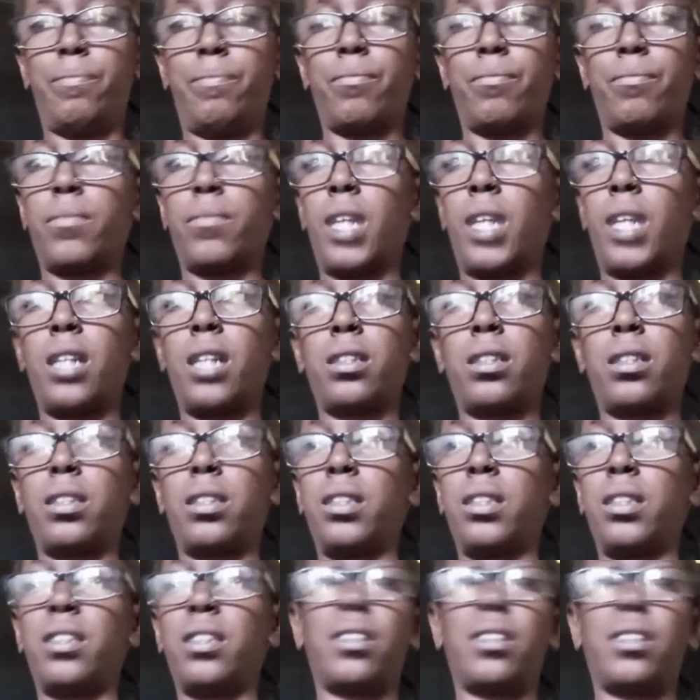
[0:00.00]
honestly,
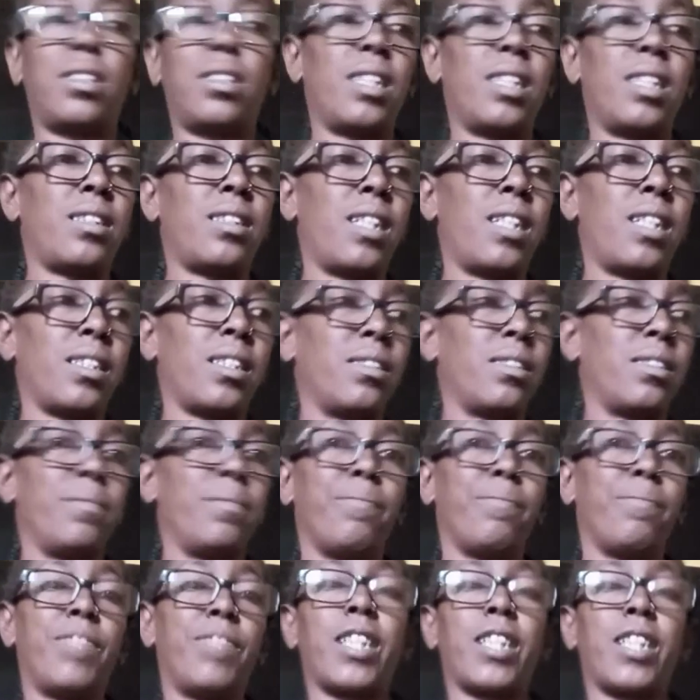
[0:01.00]
it just tastes like some
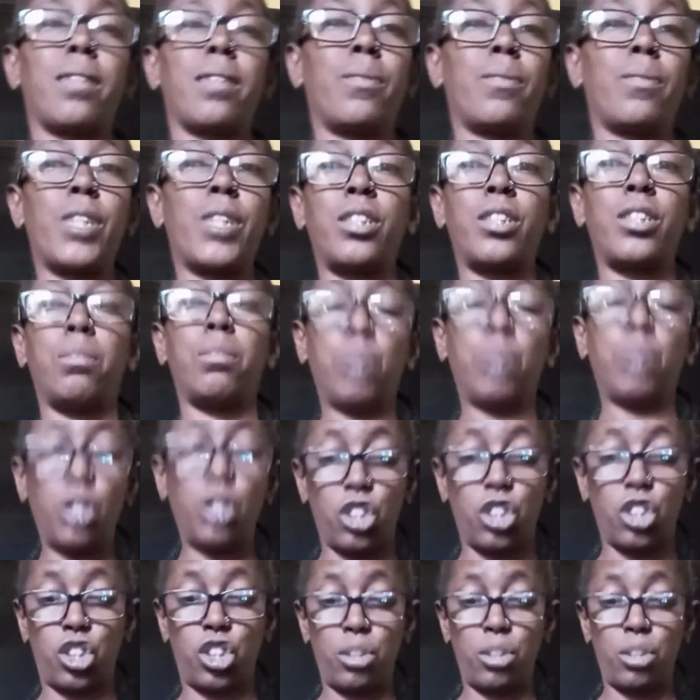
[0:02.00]
fucking Reggie
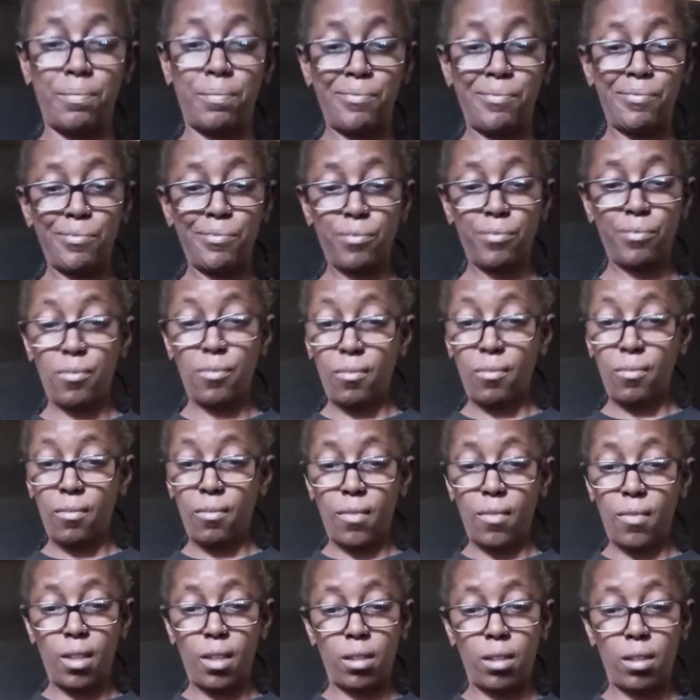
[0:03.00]
Bush.
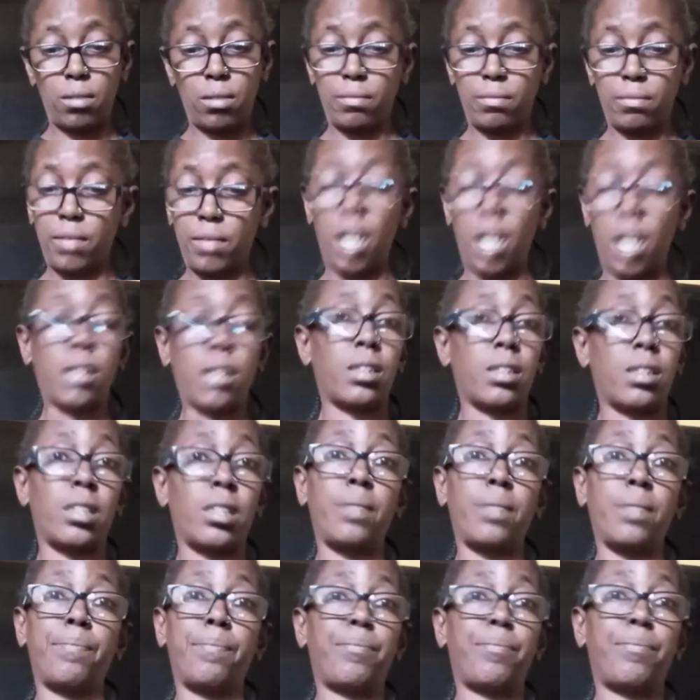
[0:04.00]
Honestly,
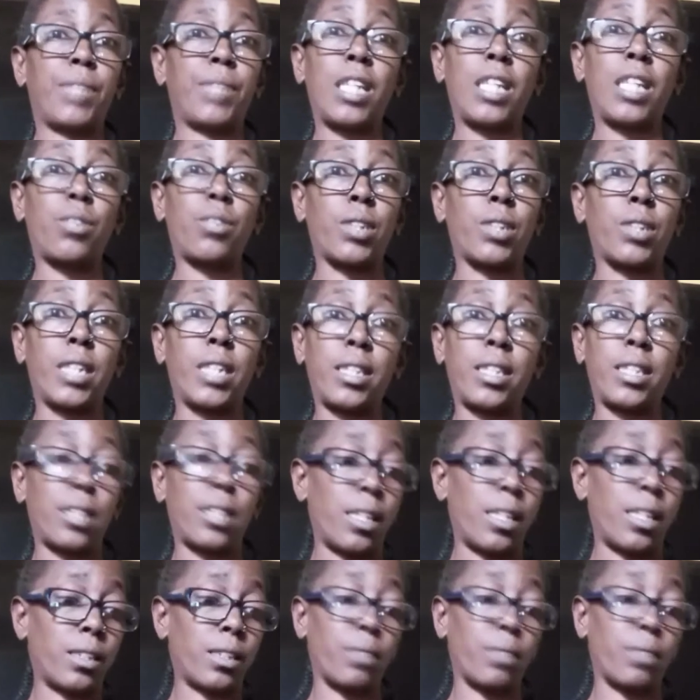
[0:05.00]
that's what it tastes
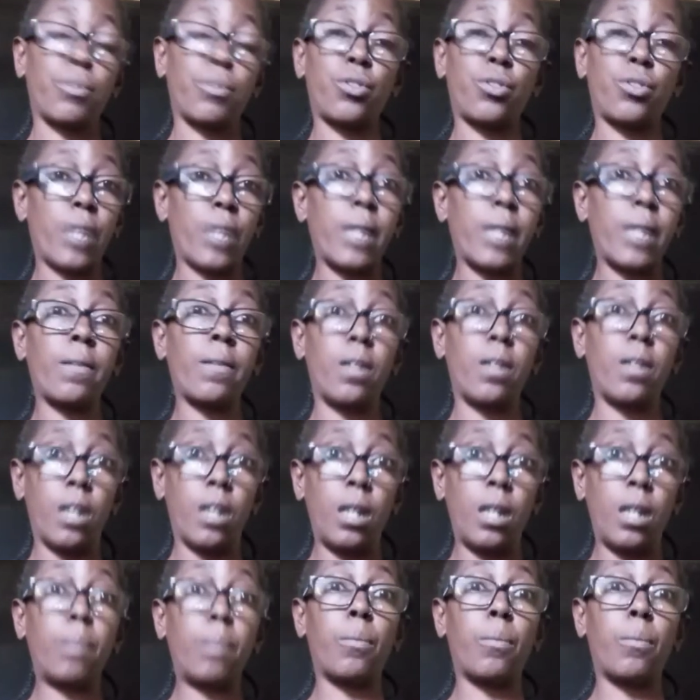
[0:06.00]
like, some straight
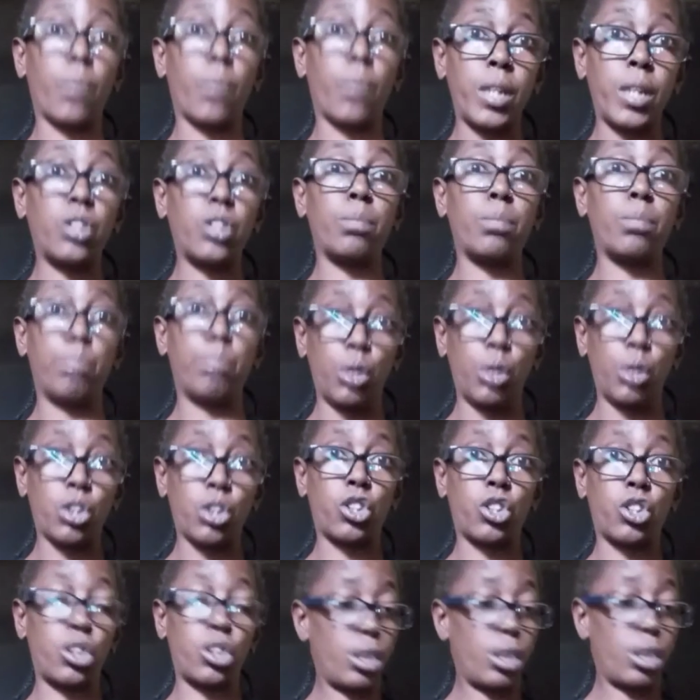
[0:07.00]
up Reggie
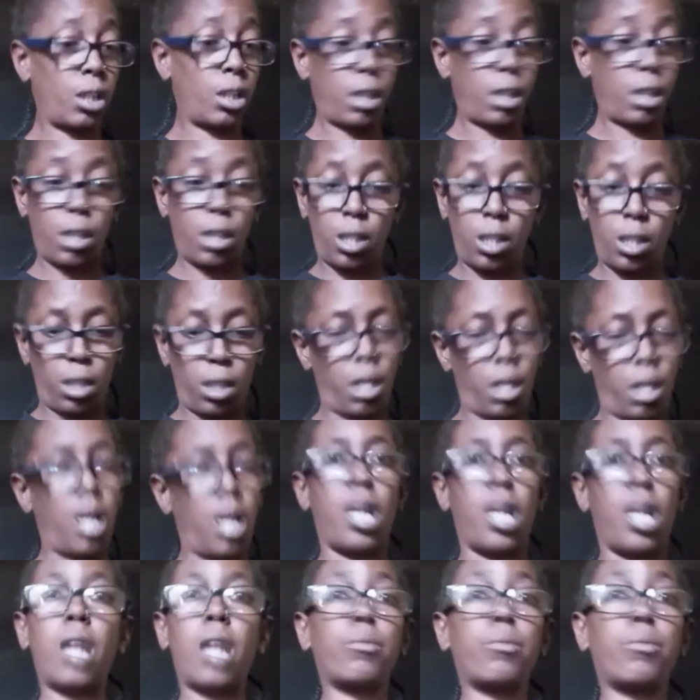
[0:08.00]
Bush.
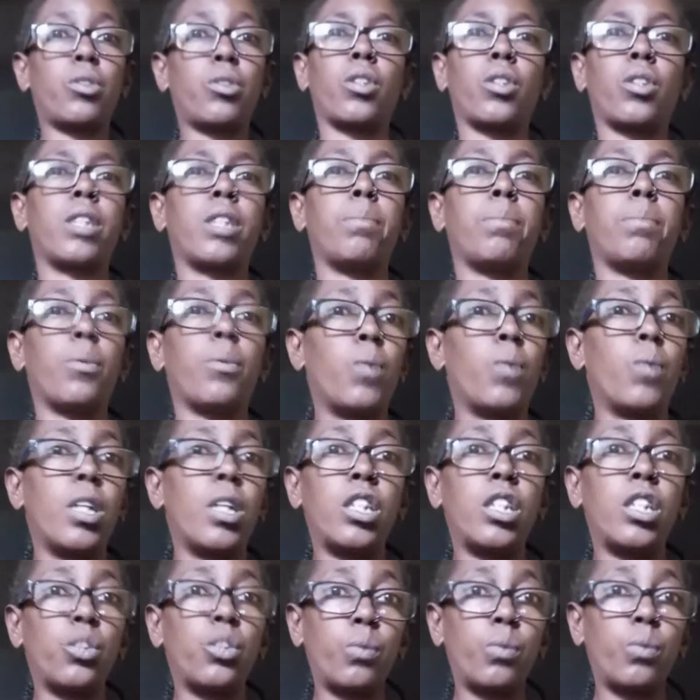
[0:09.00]
Right, I'm just gonna keep it
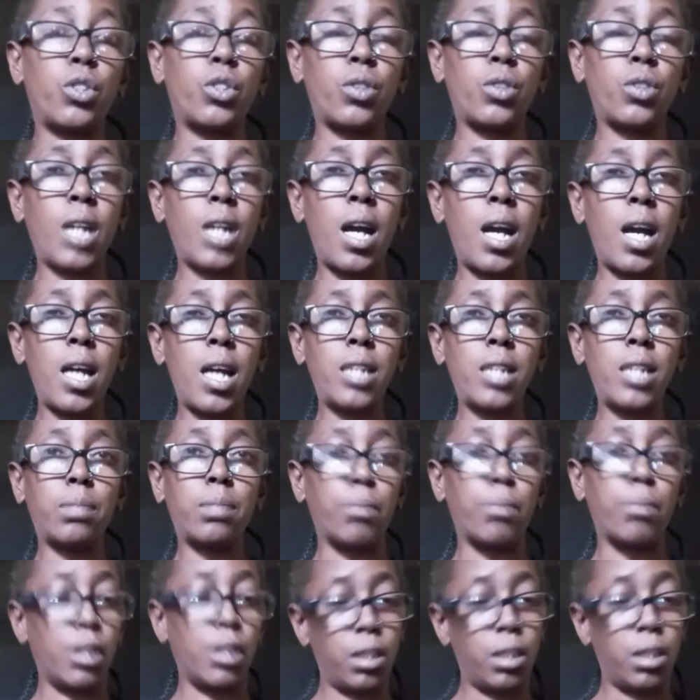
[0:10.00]
100 with you guys,
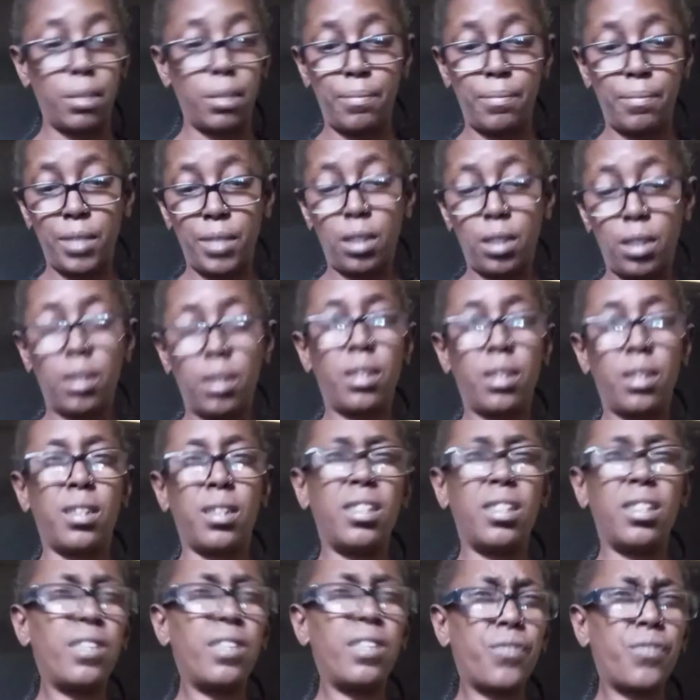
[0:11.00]
but
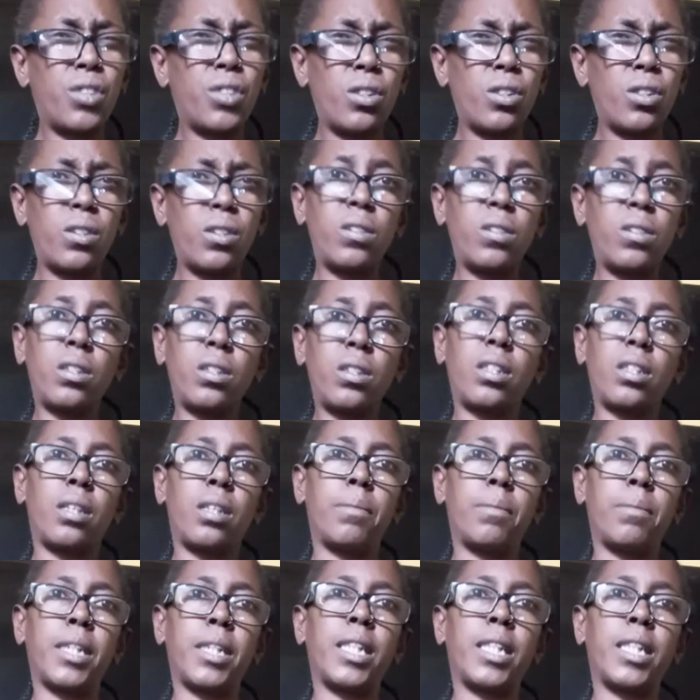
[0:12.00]
Lifter, I
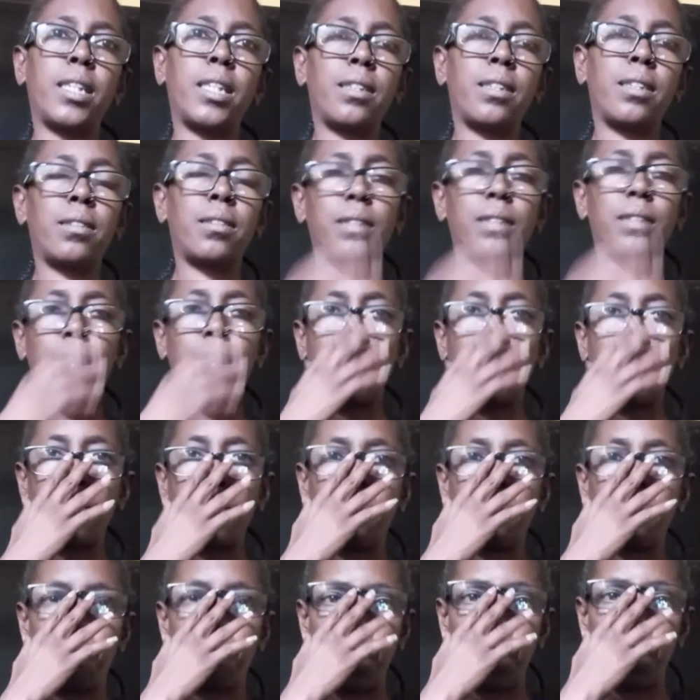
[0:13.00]
mean, I
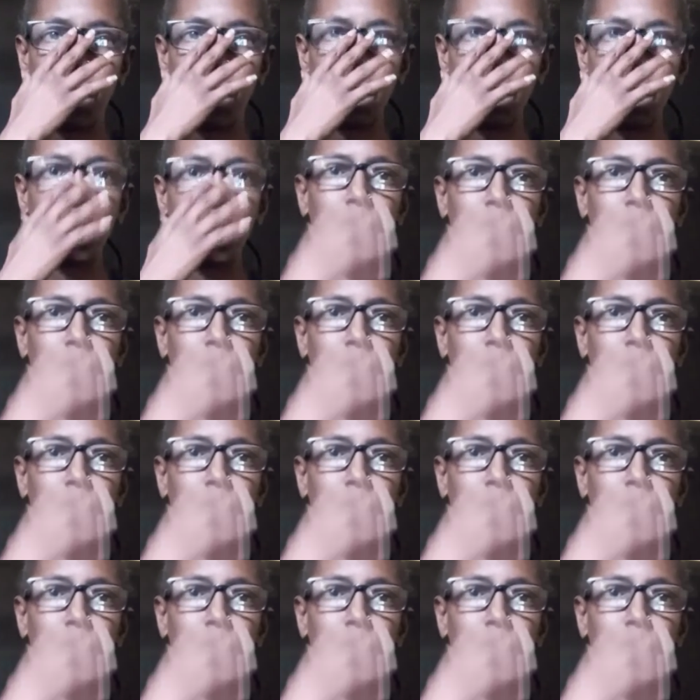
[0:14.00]
feel it.